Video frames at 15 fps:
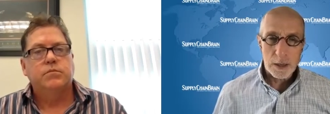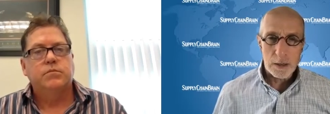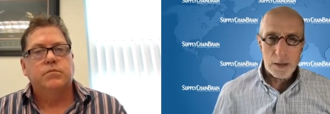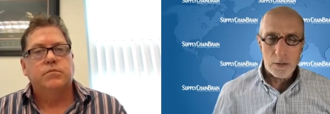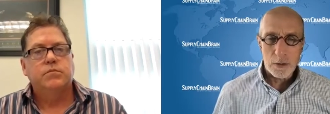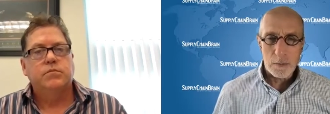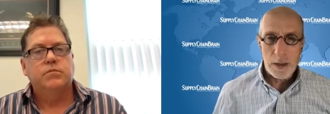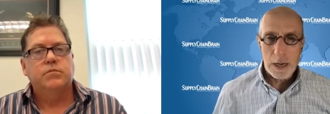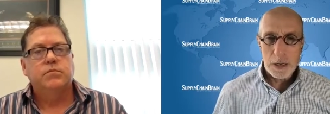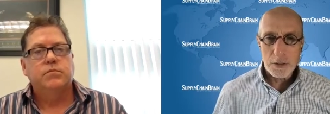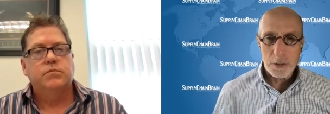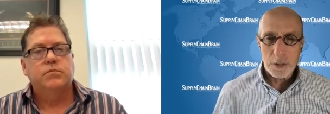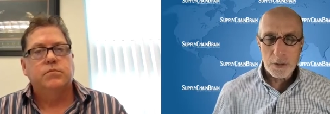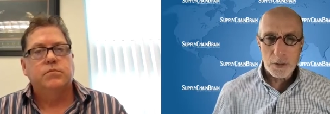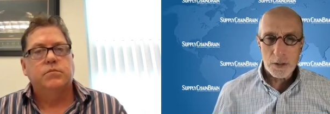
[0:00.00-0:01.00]
Speaker 1: I don't
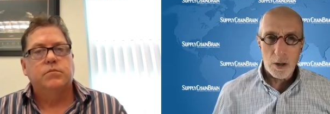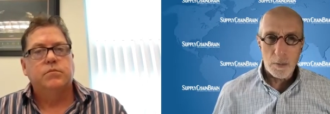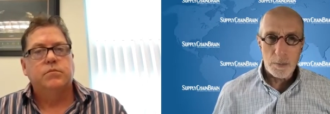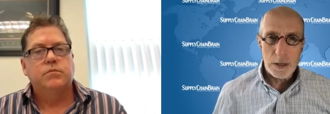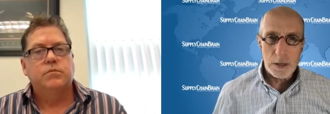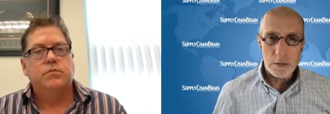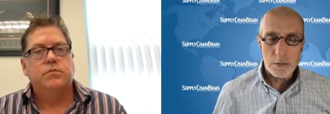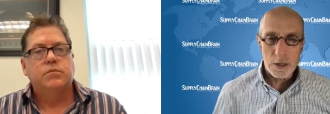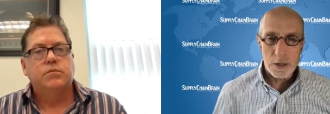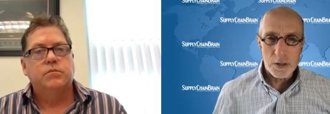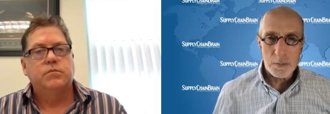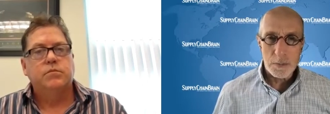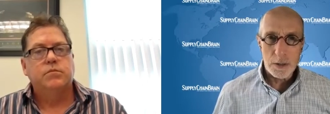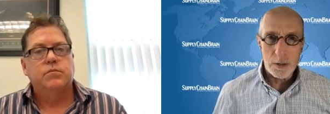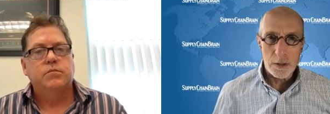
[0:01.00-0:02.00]
imagine that it's all being
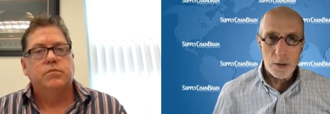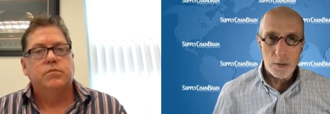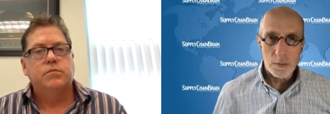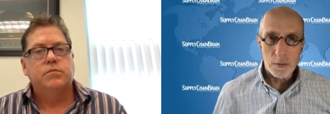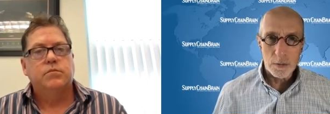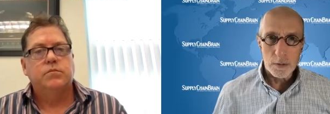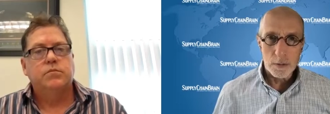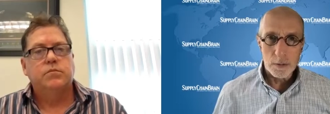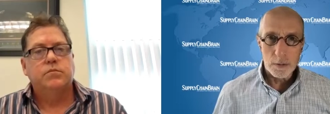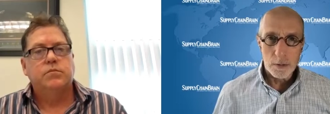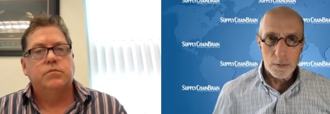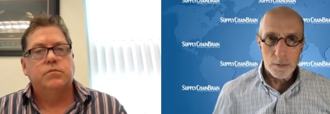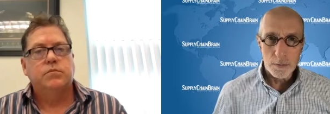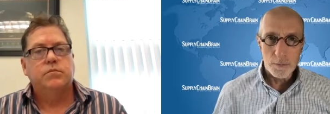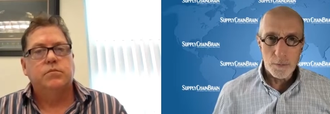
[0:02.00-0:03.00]
transmitted over,
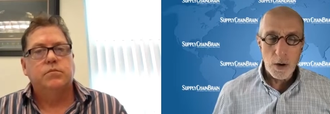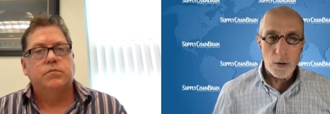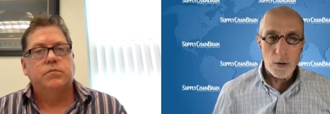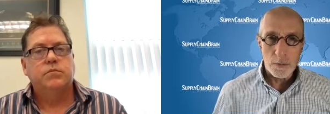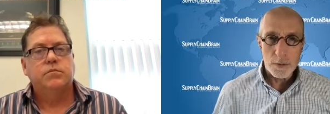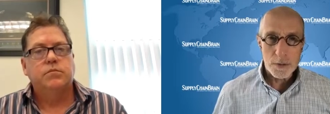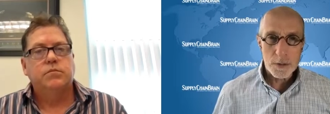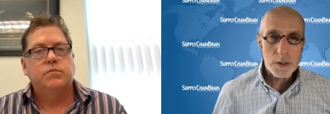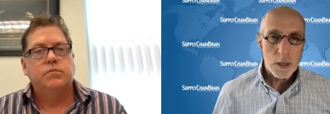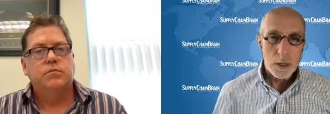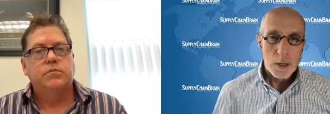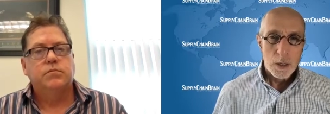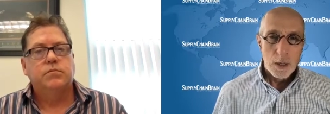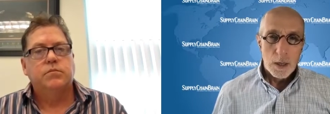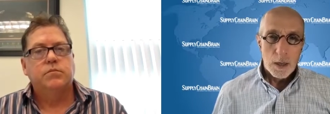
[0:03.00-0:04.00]
uh, over phones.
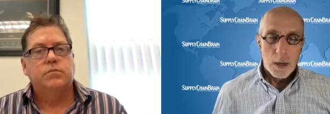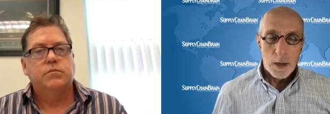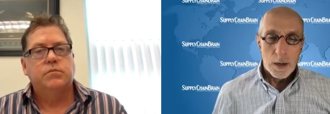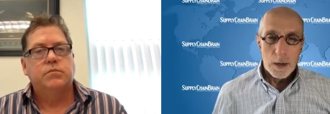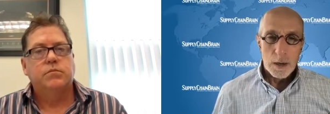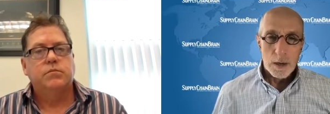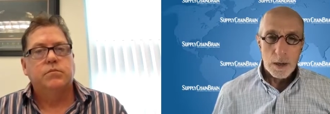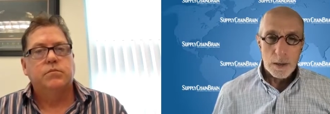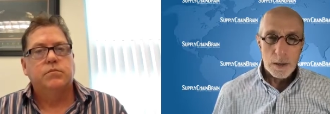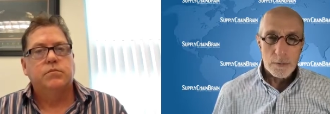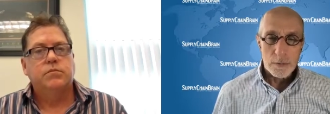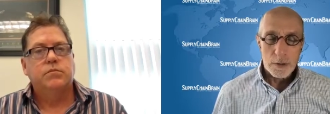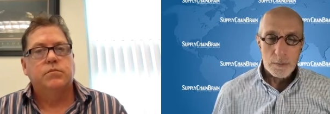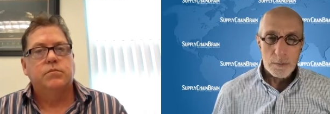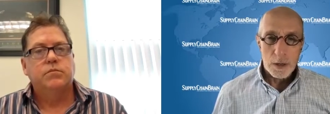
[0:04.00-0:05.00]
Uh,
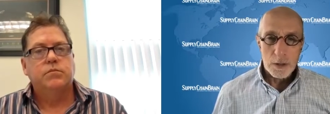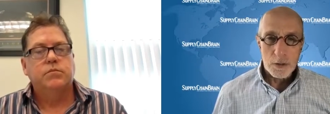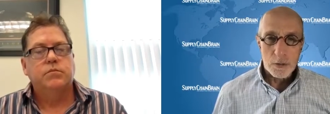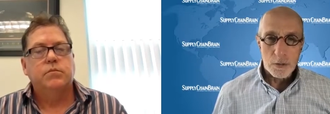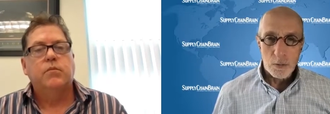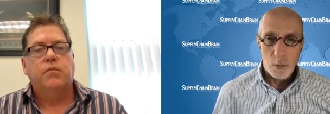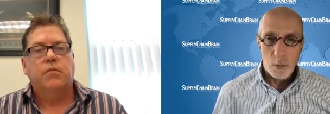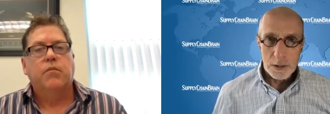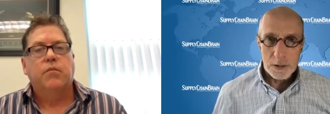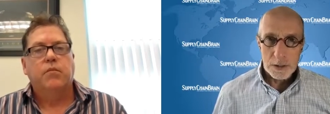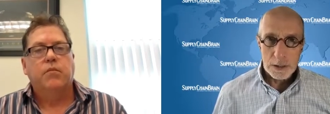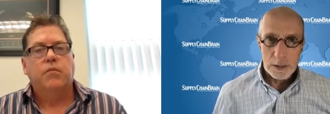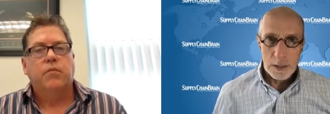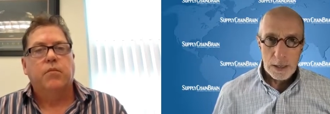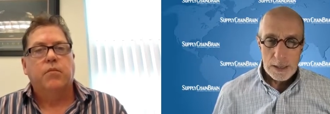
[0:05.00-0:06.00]
so I'm not sure to what
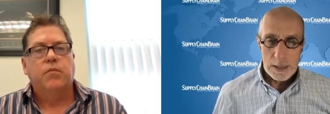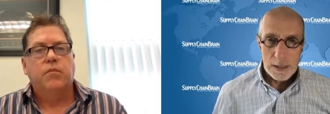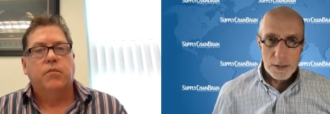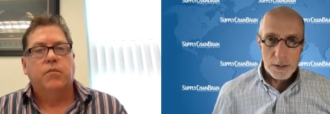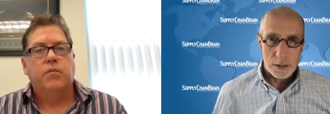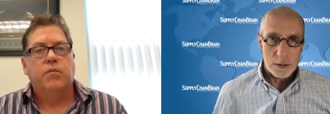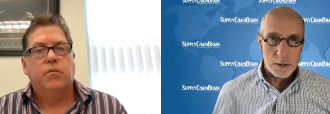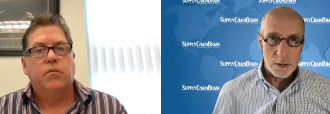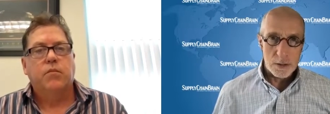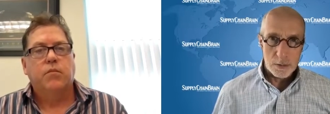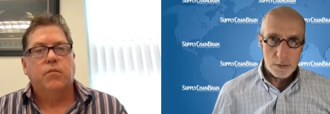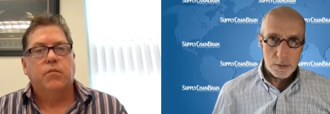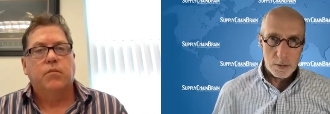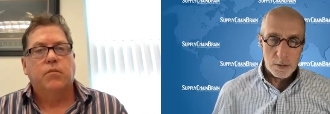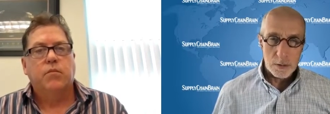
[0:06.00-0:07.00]
extent that is a
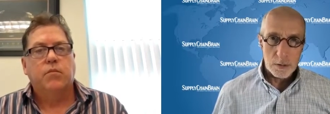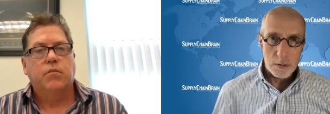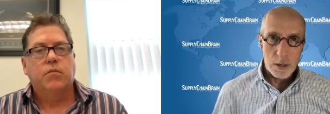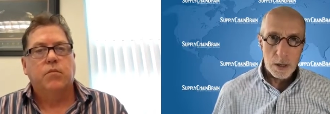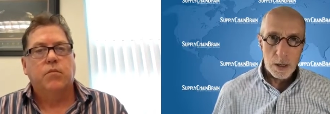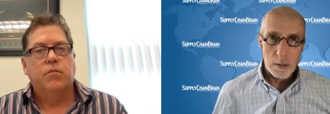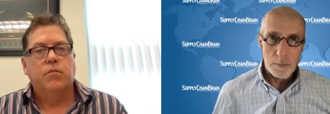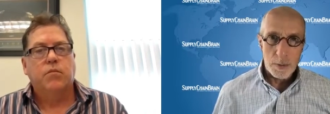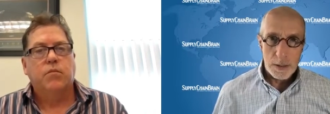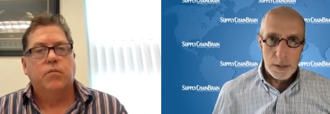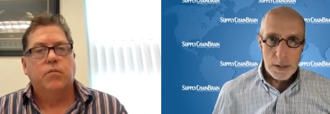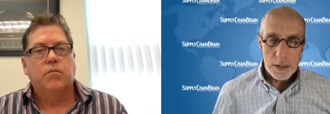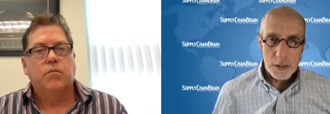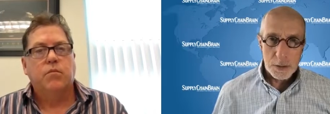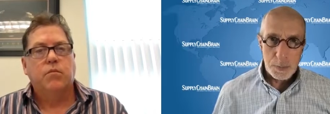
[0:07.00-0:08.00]
concern, uh,
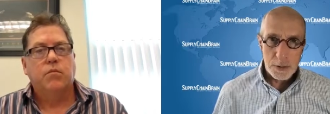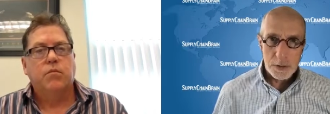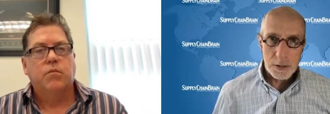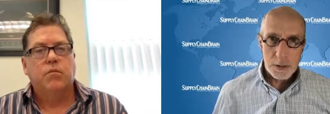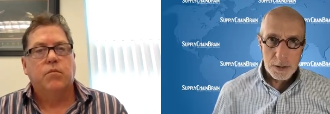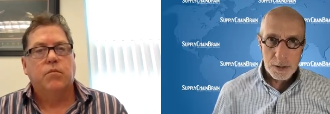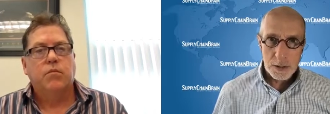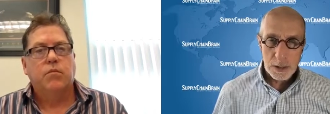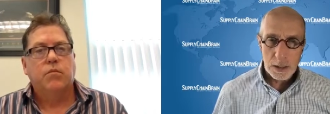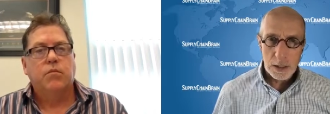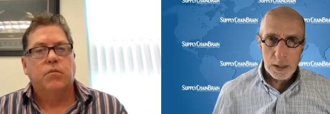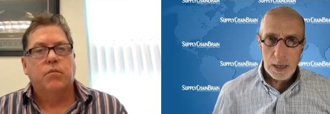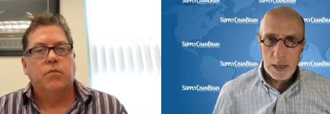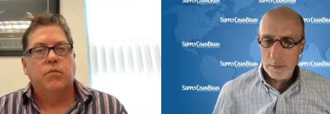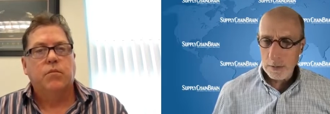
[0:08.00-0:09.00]
but is business
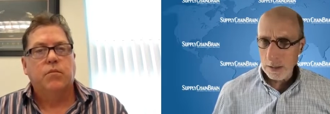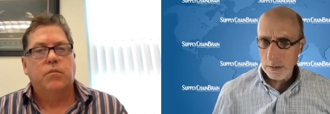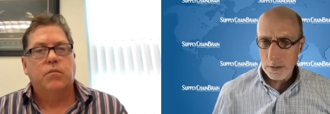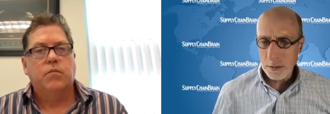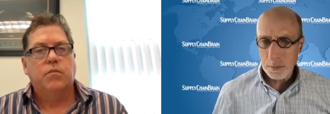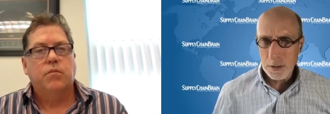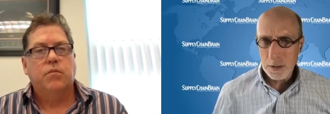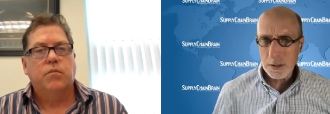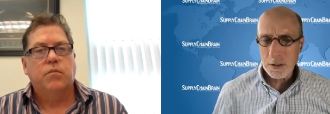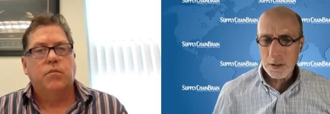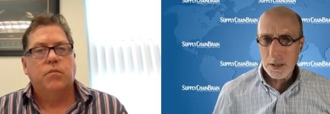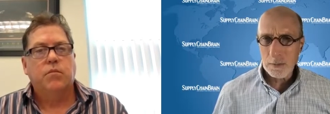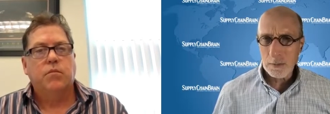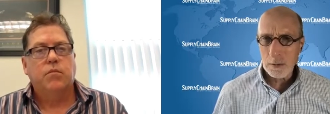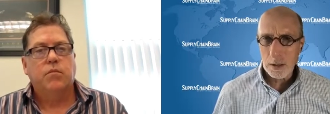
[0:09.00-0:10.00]
thinking, have to have, does
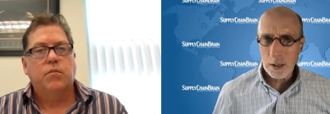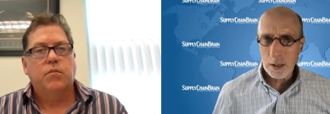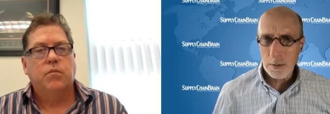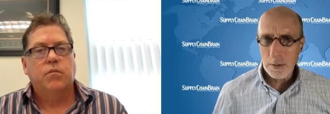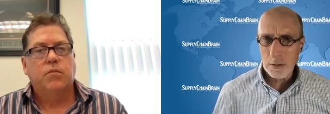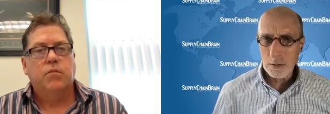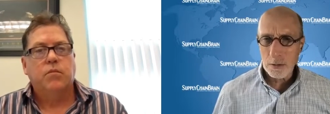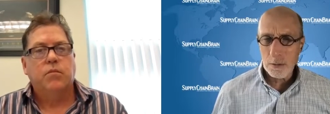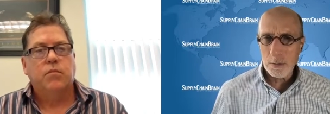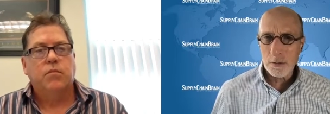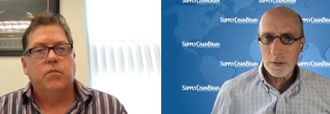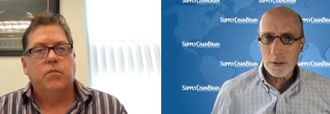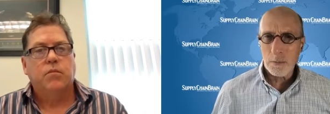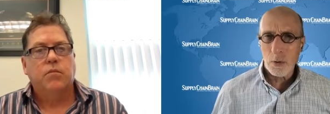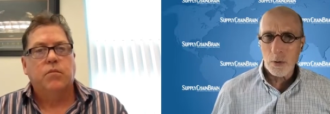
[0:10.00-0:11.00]
business have to think about too, or
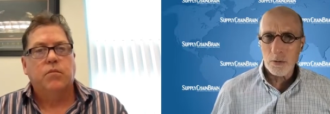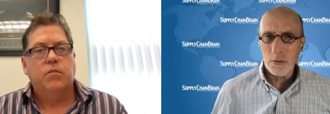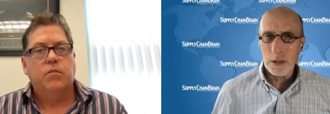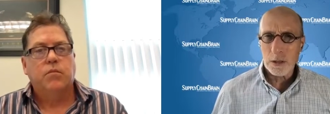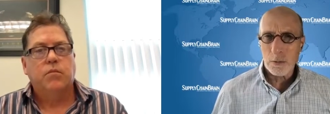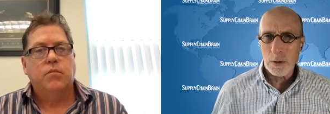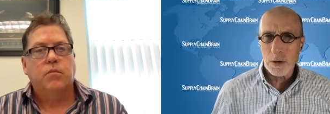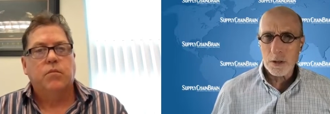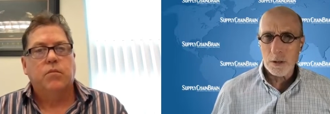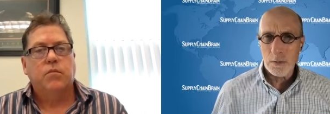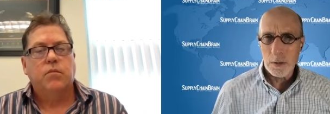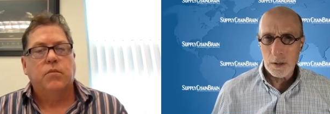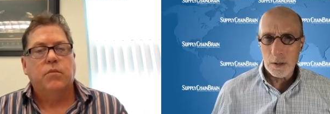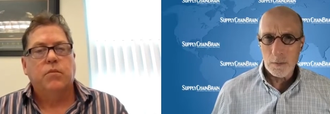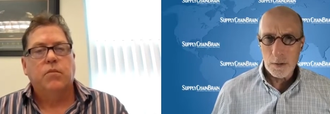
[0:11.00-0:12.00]
is it mostly a question
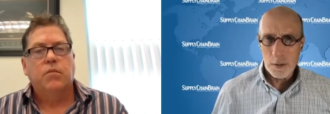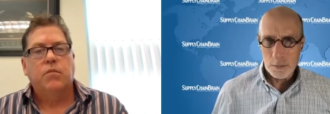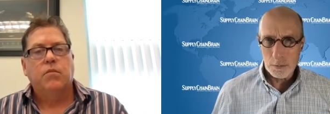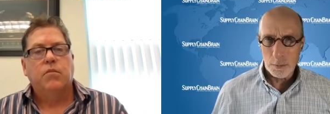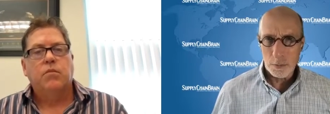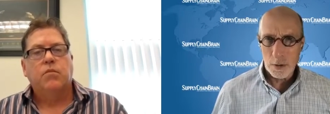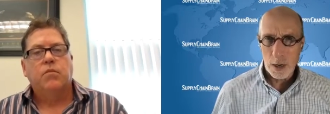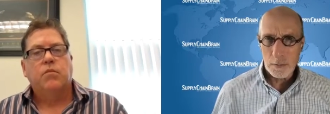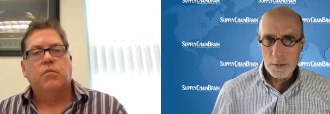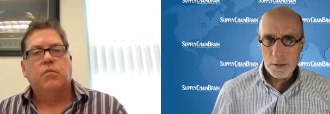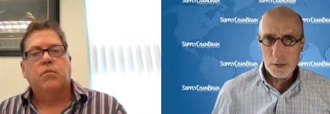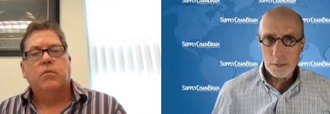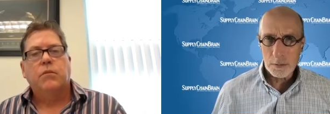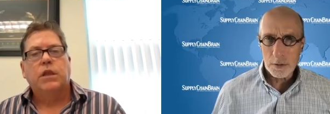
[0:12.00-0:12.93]
of individual privacy we're